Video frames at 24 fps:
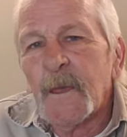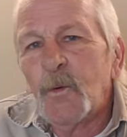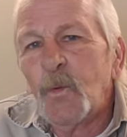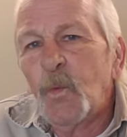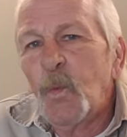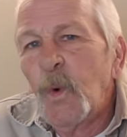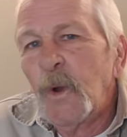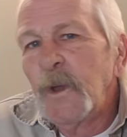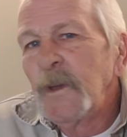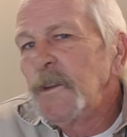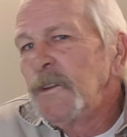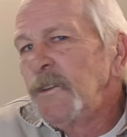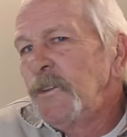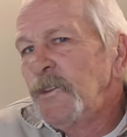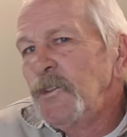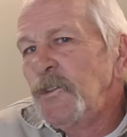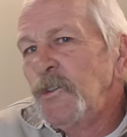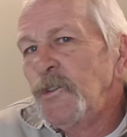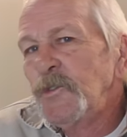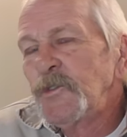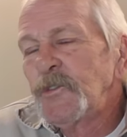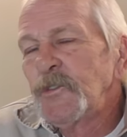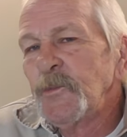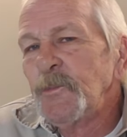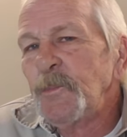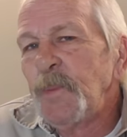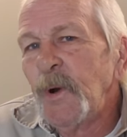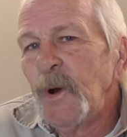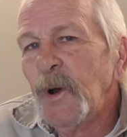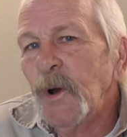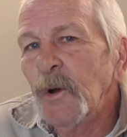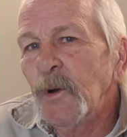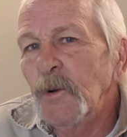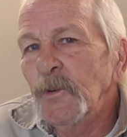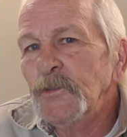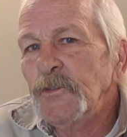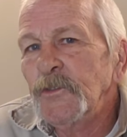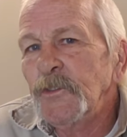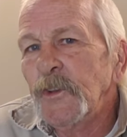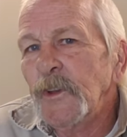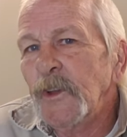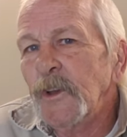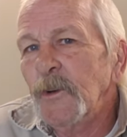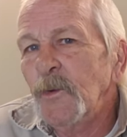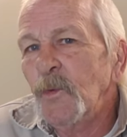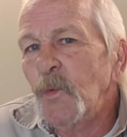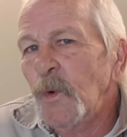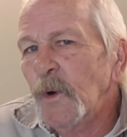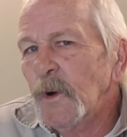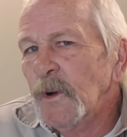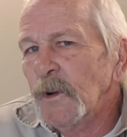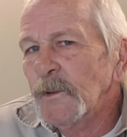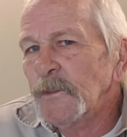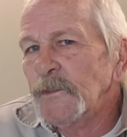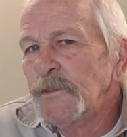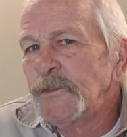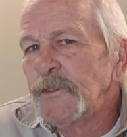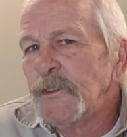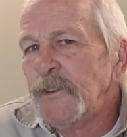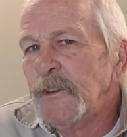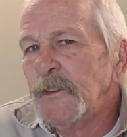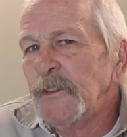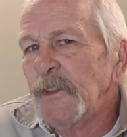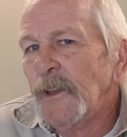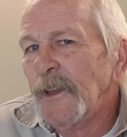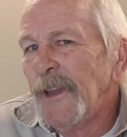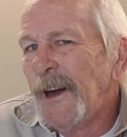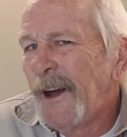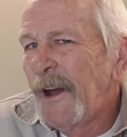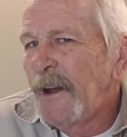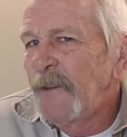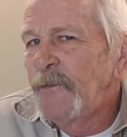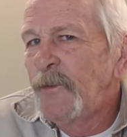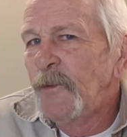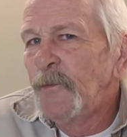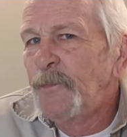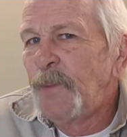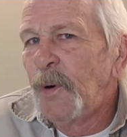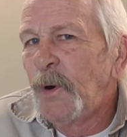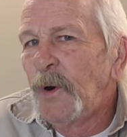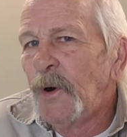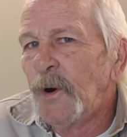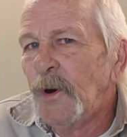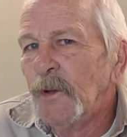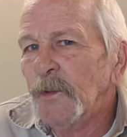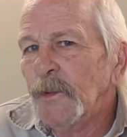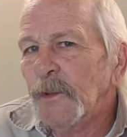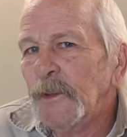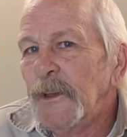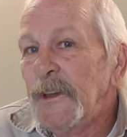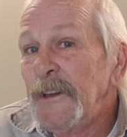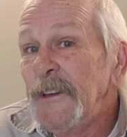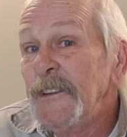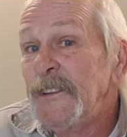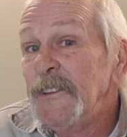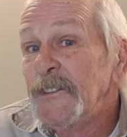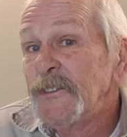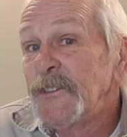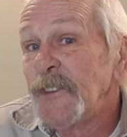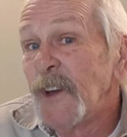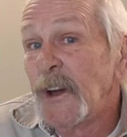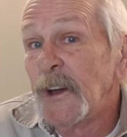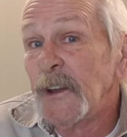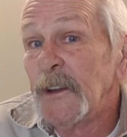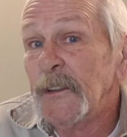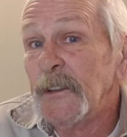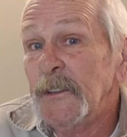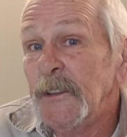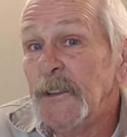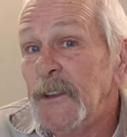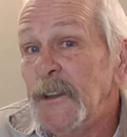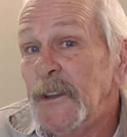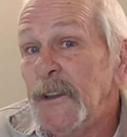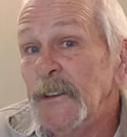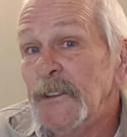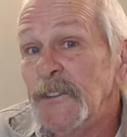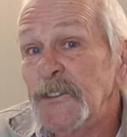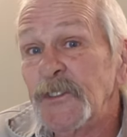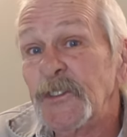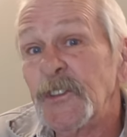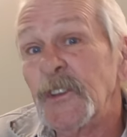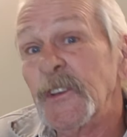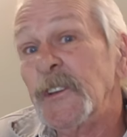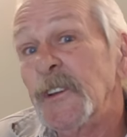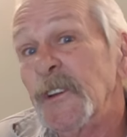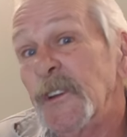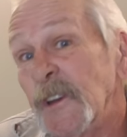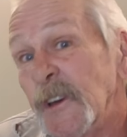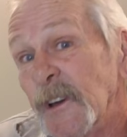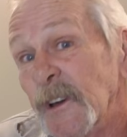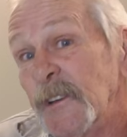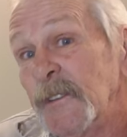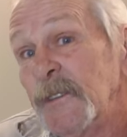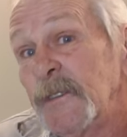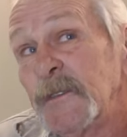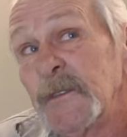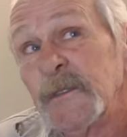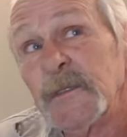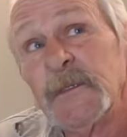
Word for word: When do you suppose that it was in the life of Paul that he decided that he had seen enough?